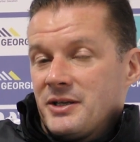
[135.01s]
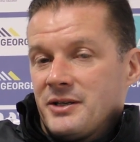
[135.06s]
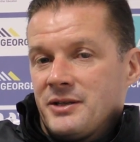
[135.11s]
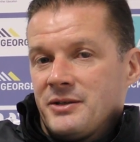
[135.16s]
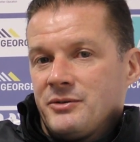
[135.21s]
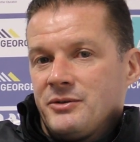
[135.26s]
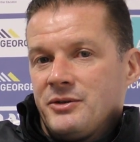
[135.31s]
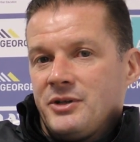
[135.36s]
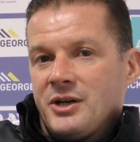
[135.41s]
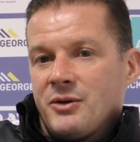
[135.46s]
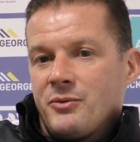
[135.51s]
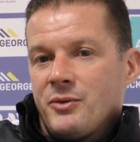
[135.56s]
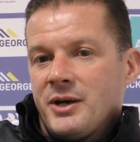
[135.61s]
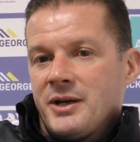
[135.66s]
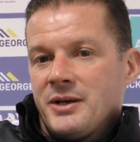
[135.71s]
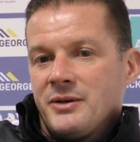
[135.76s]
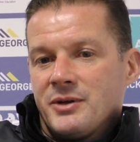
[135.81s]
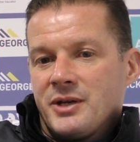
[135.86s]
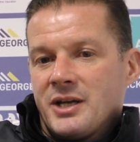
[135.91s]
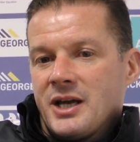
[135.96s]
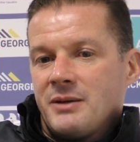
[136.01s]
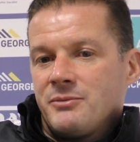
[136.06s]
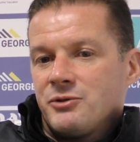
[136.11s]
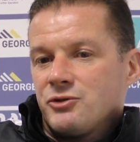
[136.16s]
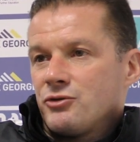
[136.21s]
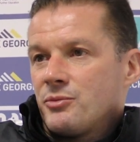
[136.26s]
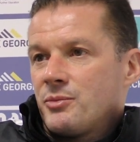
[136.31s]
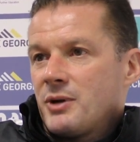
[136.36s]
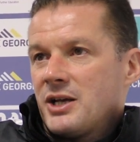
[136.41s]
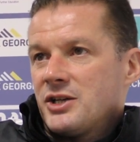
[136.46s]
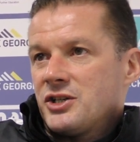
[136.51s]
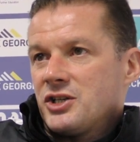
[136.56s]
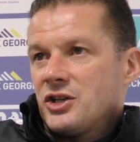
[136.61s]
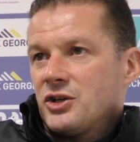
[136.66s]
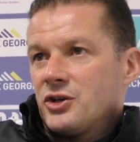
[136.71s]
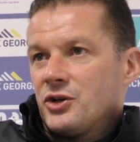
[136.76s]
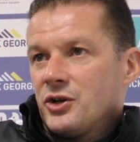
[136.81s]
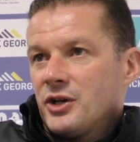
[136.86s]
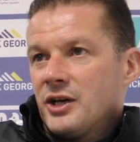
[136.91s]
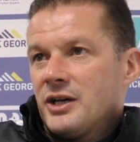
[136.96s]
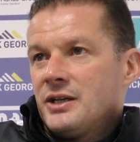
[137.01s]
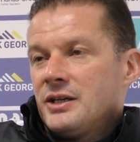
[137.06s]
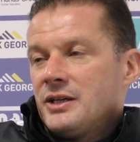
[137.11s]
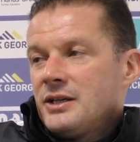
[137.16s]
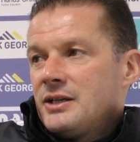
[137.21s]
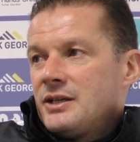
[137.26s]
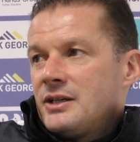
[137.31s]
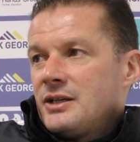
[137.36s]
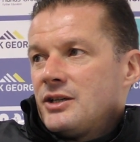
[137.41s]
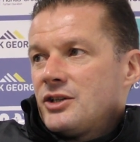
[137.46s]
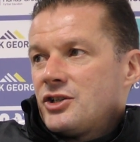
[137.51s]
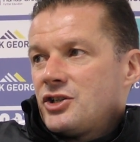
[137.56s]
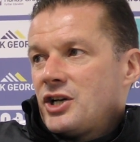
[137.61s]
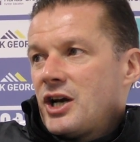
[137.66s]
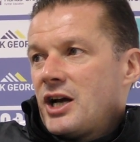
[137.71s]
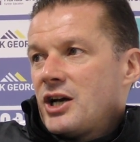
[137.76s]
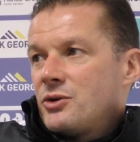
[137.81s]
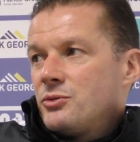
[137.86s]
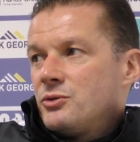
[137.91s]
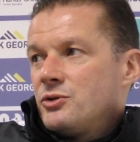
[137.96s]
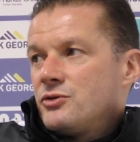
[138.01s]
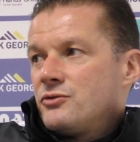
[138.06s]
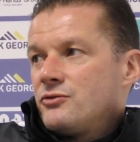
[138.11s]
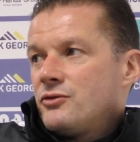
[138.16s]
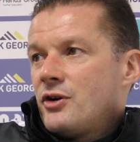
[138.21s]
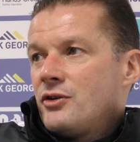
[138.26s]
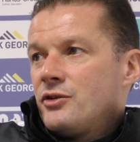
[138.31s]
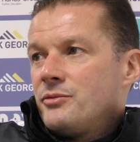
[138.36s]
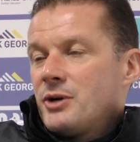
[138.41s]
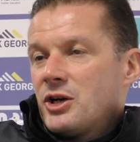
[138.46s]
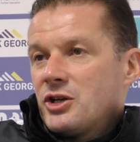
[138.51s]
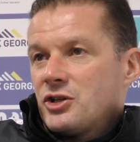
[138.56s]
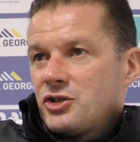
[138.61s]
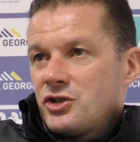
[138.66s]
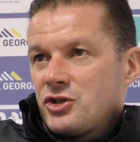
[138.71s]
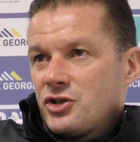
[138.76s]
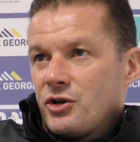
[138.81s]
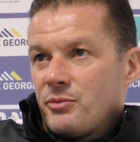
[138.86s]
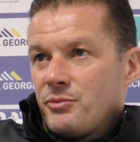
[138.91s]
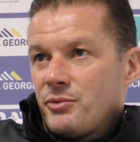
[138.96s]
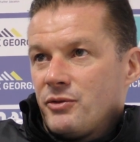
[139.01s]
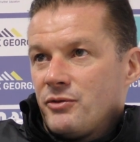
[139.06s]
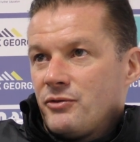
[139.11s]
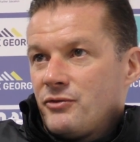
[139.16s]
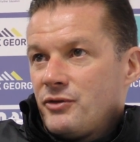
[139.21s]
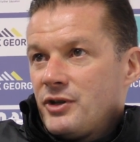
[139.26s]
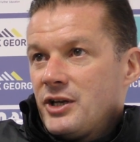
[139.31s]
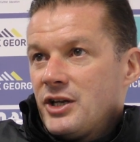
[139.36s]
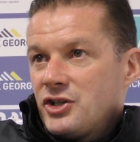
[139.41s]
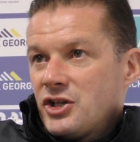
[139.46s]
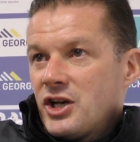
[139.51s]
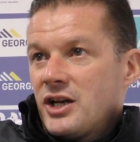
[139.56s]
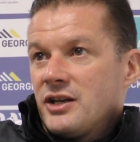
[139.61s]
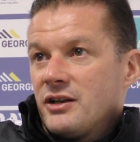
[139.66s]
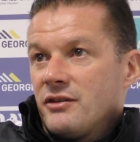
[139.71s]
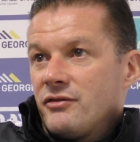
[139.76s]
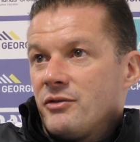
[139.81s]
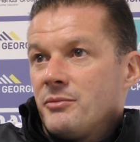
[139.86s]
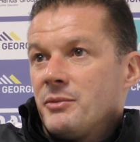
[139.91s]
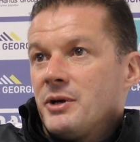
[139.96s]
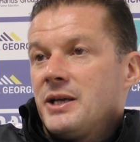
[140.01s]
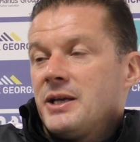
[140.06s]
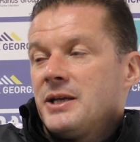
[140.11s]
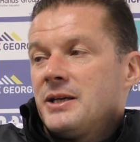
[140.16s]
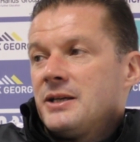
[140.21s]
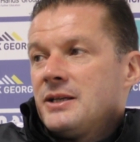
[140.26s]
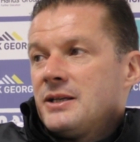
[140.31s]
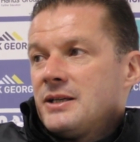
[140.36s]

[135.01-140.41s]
And, you know, when it came to replacing Connor, Shaq was very much top of the agenda for me.